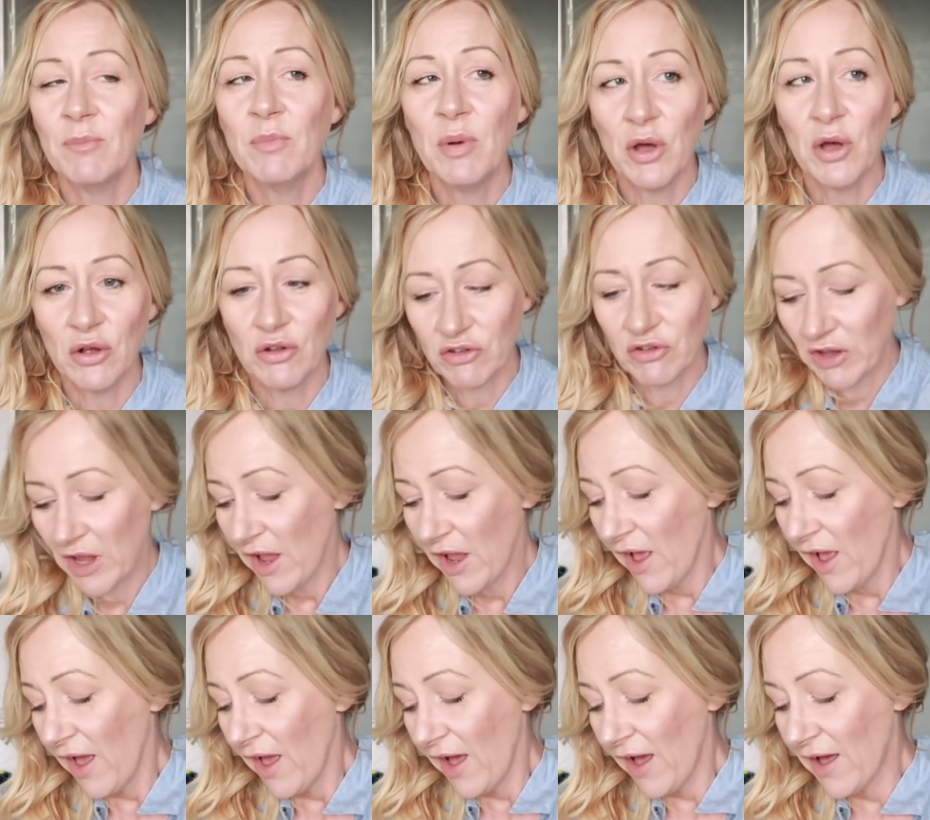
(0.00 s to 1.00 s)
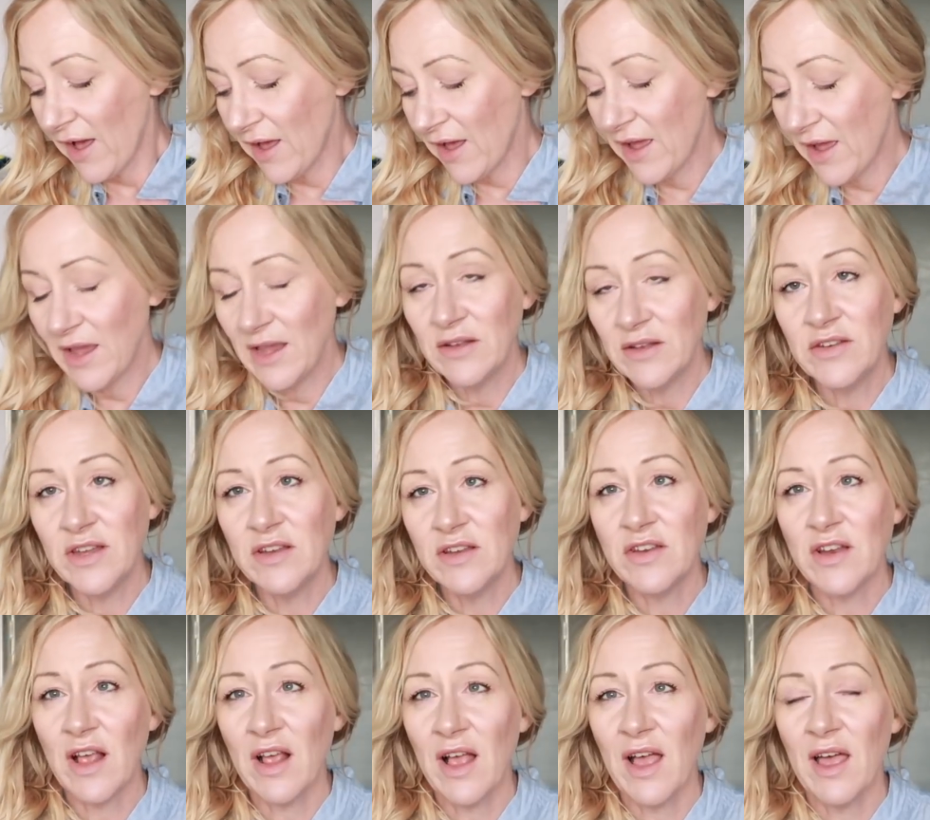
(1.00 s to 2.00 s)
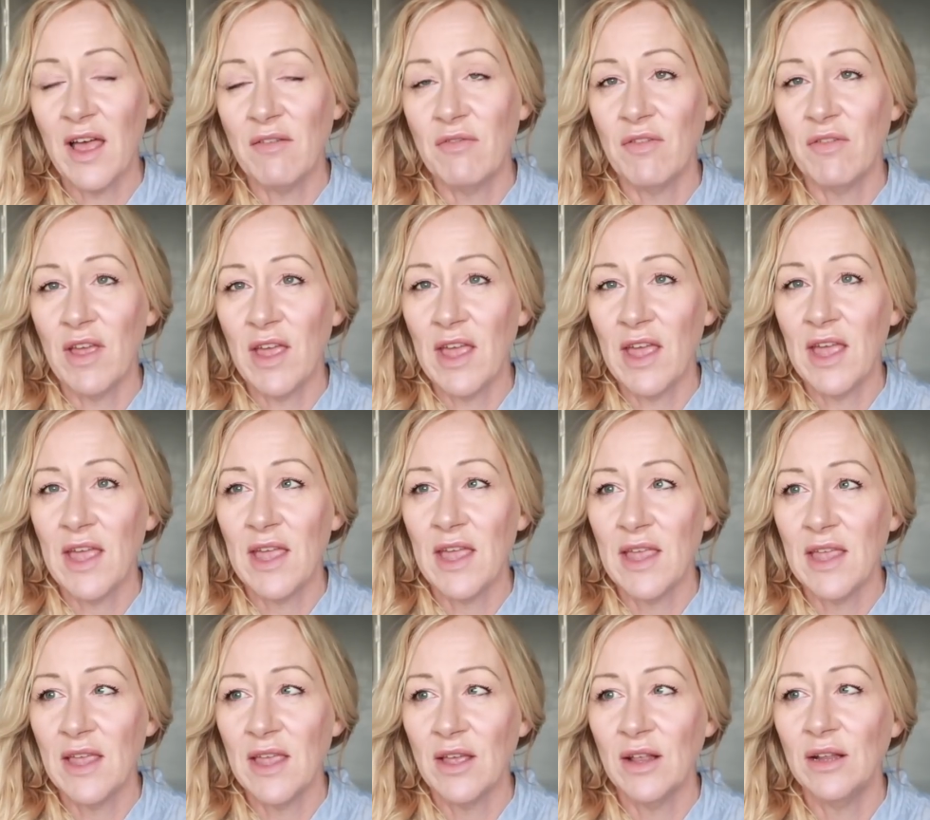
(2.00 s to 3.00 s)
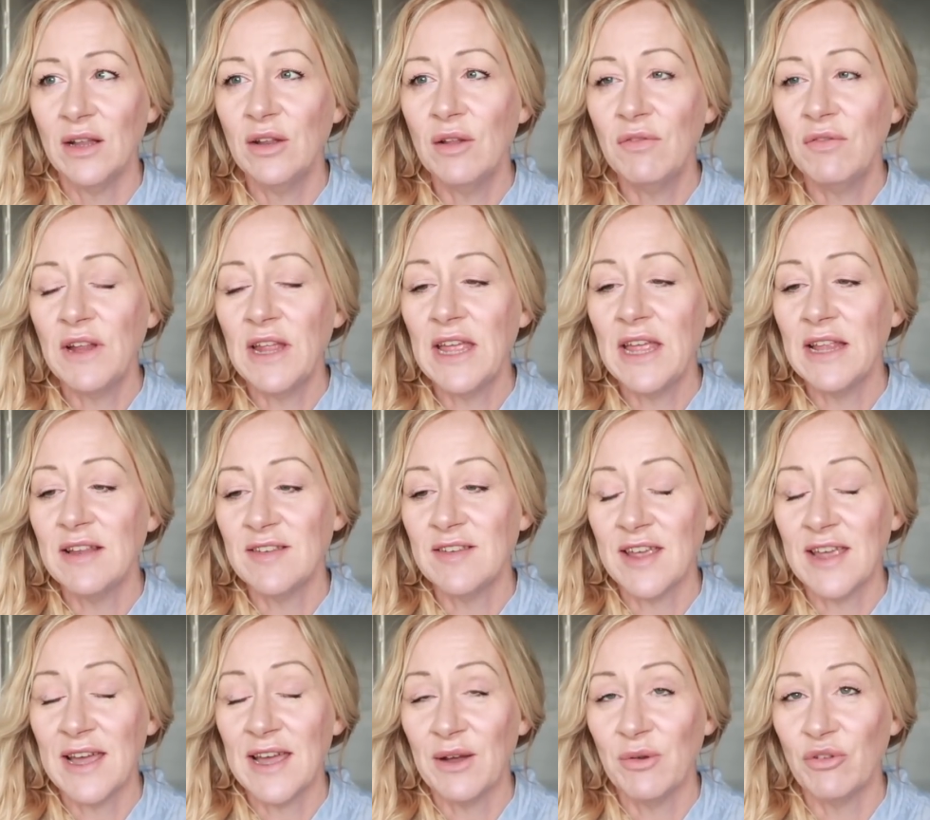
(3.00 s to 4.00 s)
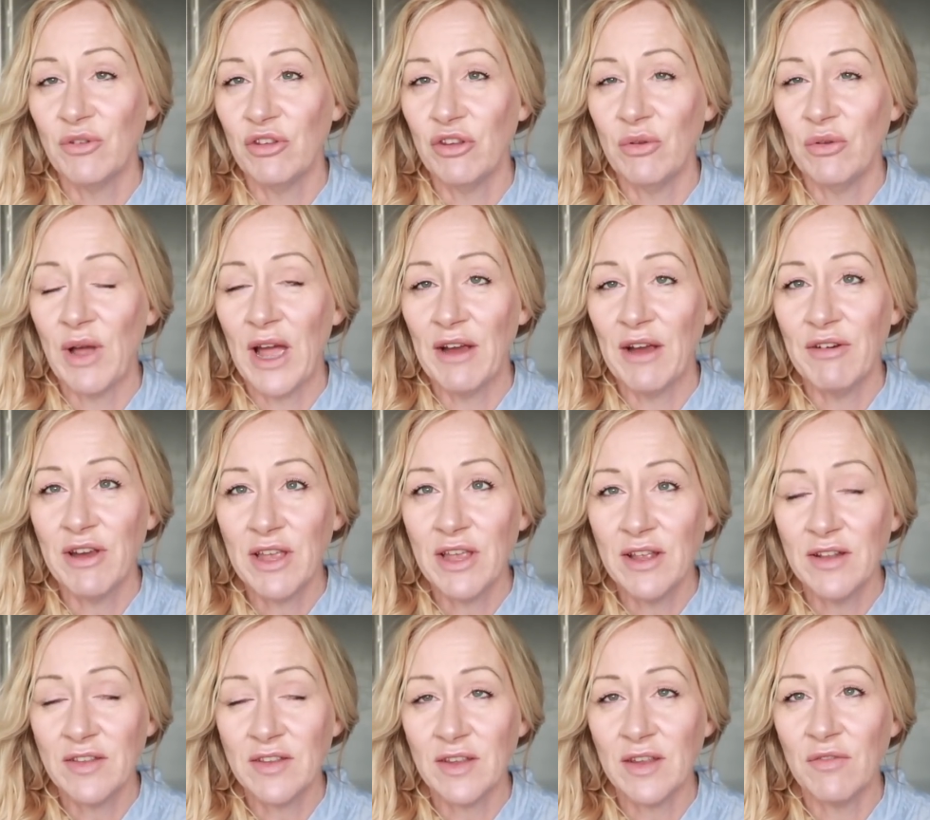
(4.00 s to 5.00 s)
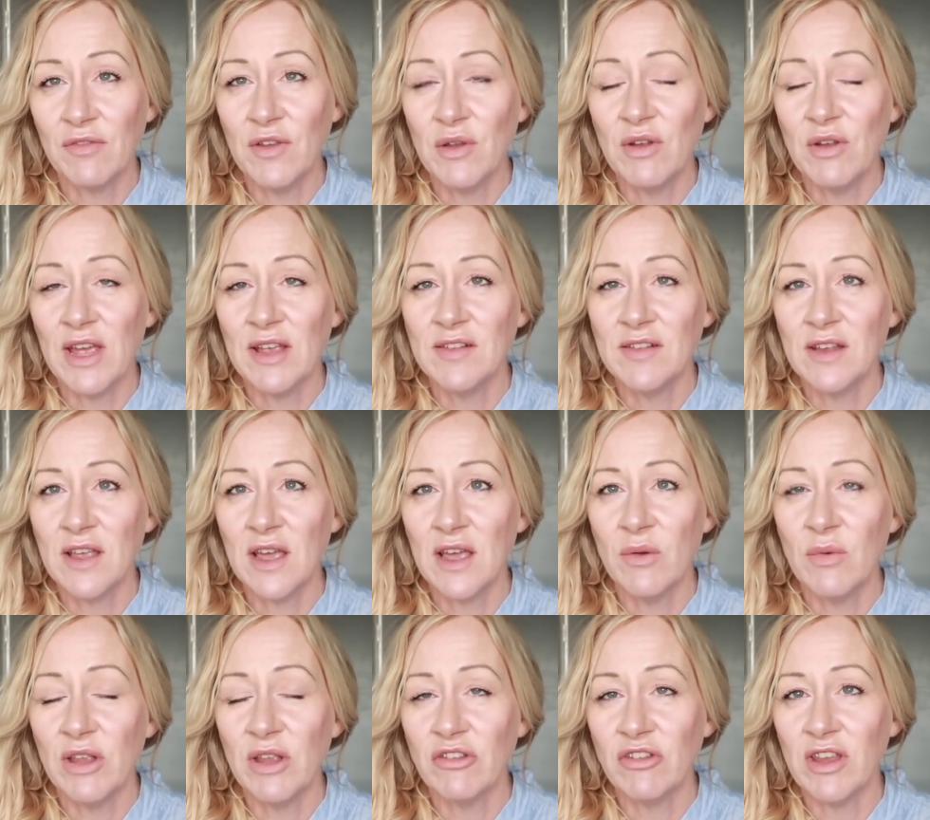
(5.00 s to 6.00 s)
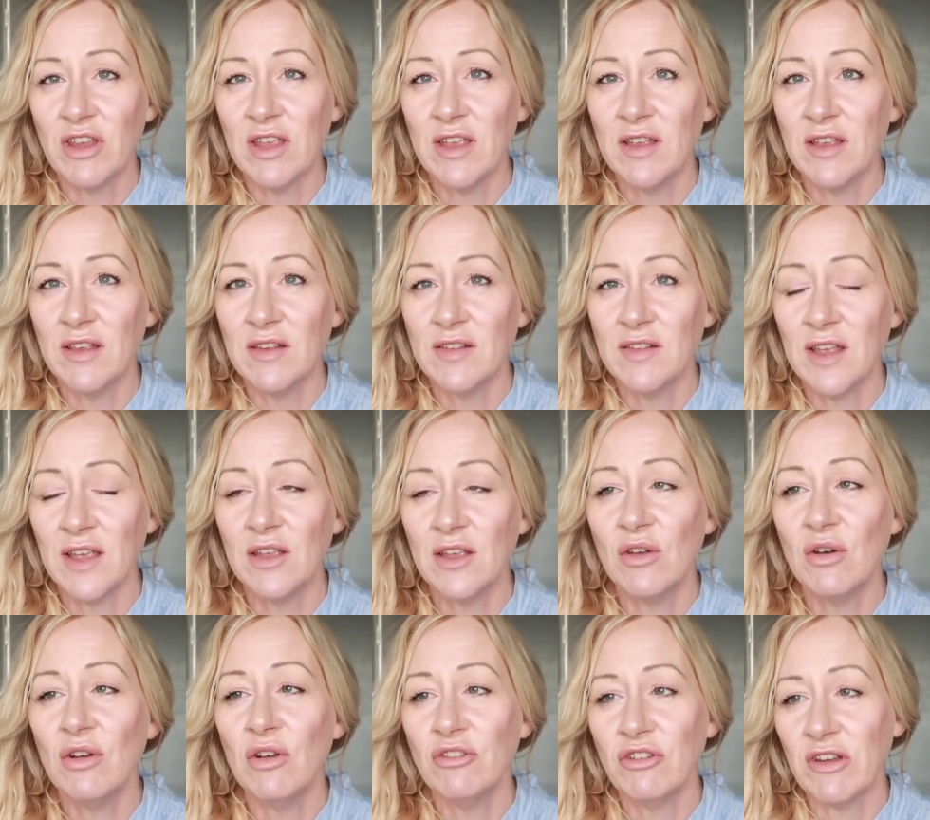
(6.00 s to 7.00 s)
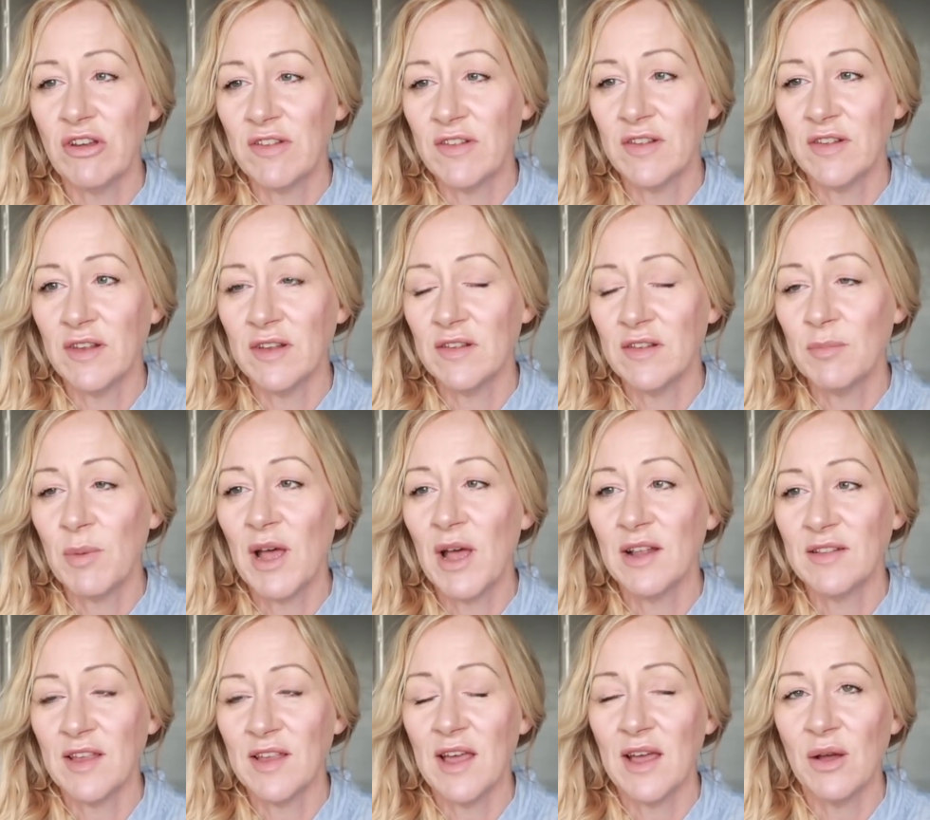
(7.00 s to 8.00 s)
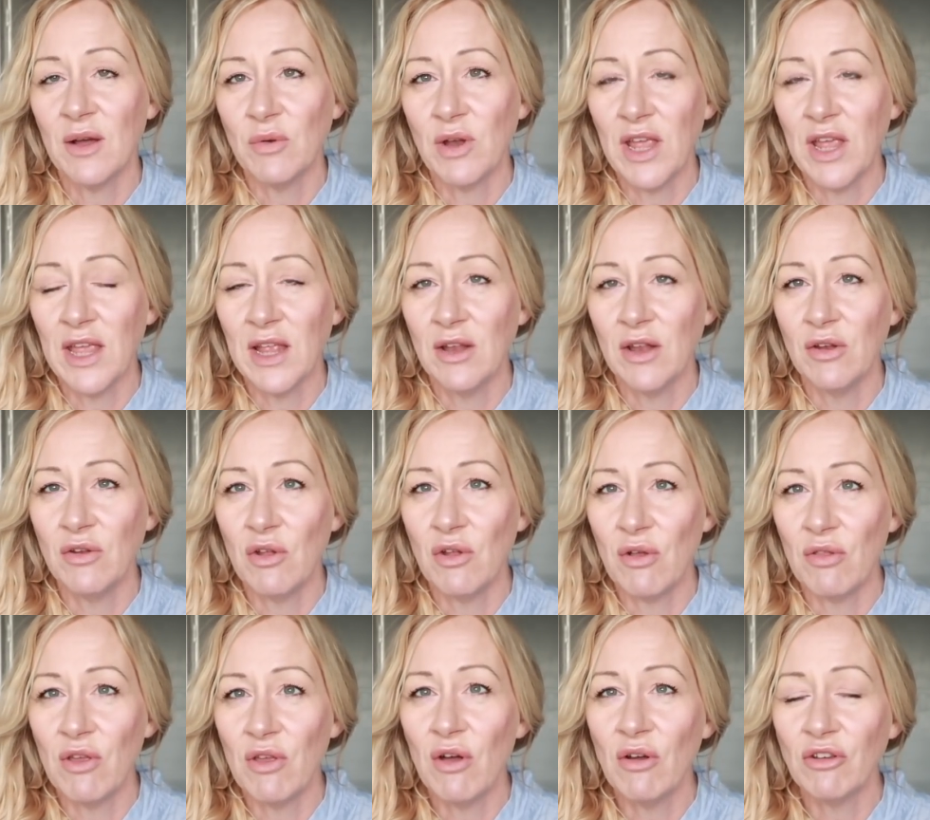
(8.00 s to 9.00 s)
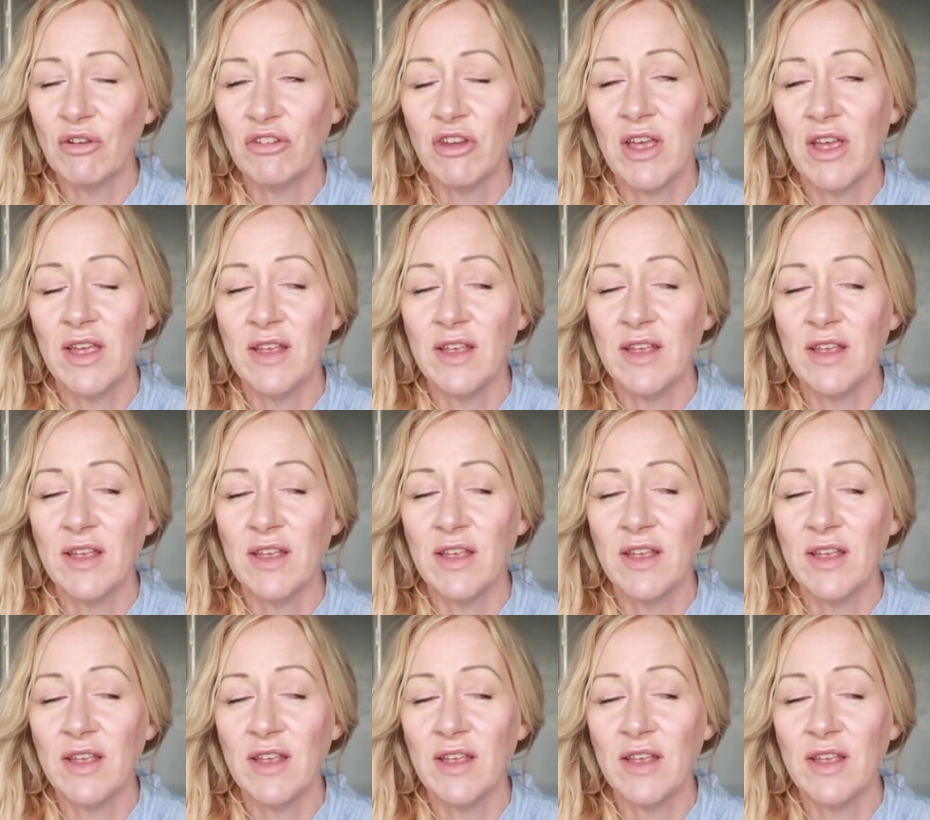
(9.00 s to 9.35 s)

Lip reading: but I did have a lovely day out to Harrogate a few days ago, which is a gorgeous spa town in North Yorkshire.